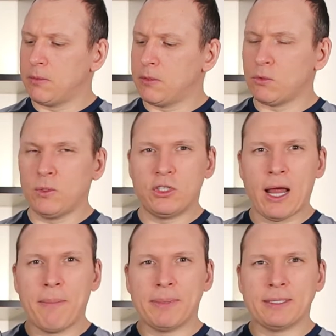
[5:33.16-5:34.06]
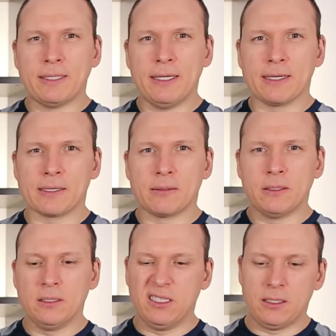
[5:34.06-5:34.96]
switch happens here.
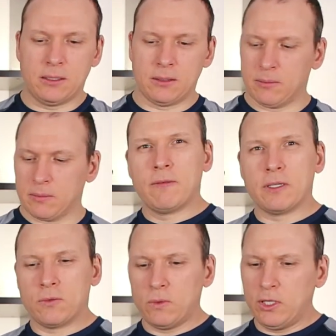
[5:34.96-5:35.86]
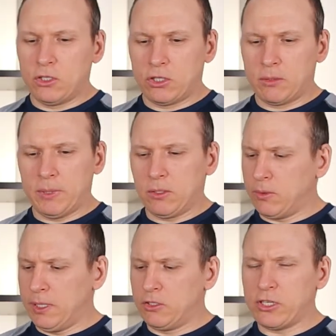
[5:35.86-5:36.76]
Oof. The switch
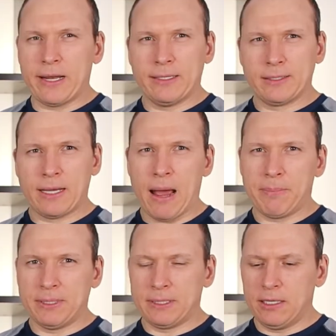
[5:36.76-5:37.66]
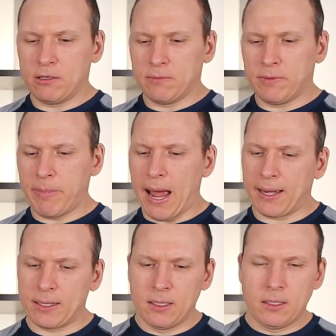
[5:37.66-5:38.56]
between channels happens here on the
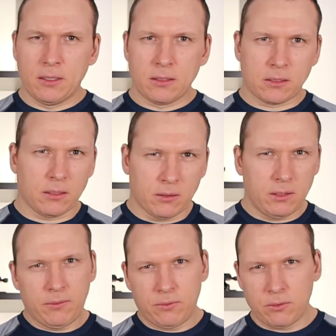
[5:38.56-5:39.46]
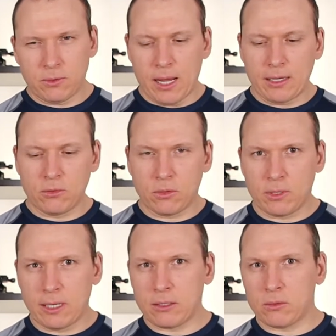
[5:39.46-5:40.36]
back. So if you would like to
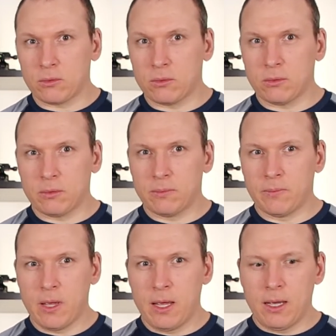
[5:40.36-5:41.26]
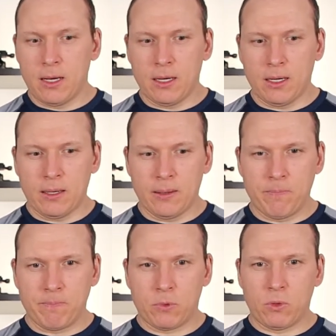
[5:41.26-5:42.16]
connect to
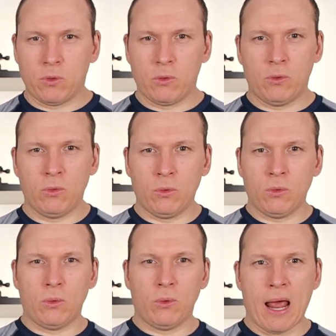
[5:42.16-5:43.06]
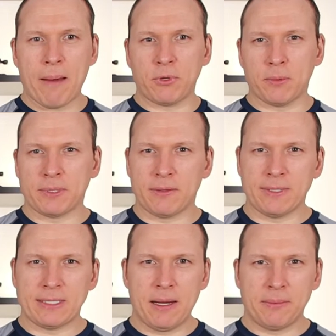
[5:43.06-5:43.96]
2 laptops at the
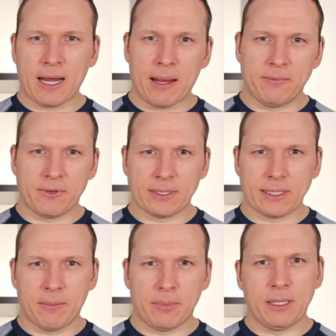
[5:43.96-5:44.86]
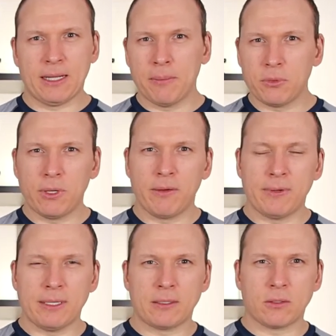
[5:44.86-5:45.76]
same time, for example, and I'm doing
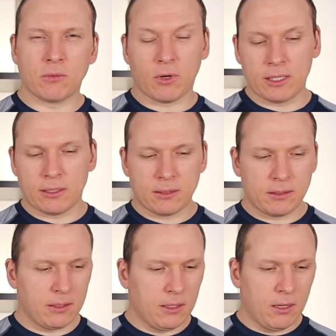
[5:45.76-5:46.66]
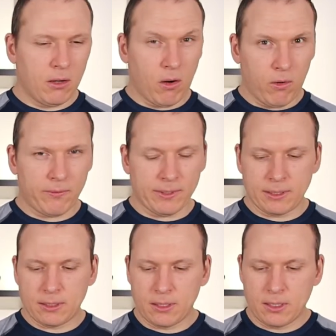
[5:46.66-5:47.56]
this quite
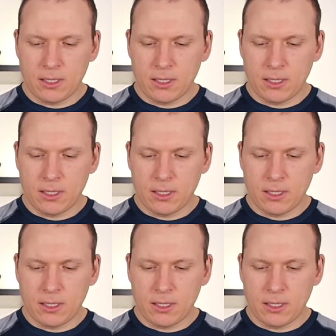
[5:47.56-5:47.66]
often,